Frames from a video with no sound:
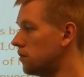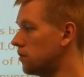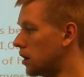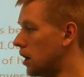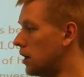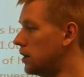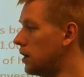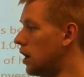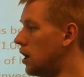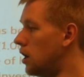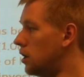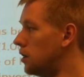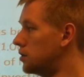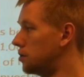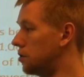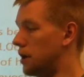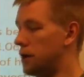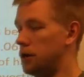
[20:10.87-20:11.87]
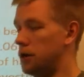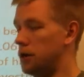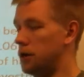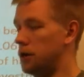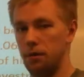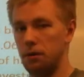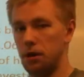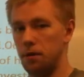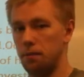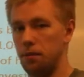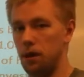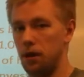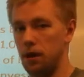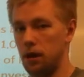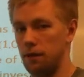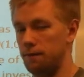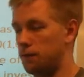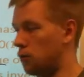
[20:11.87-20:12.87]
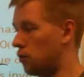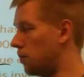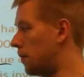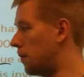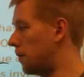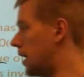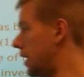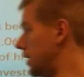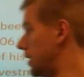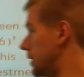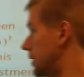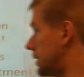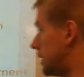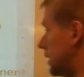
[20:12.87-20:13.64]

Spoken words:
Okay, so I know what I'm going to plug in for my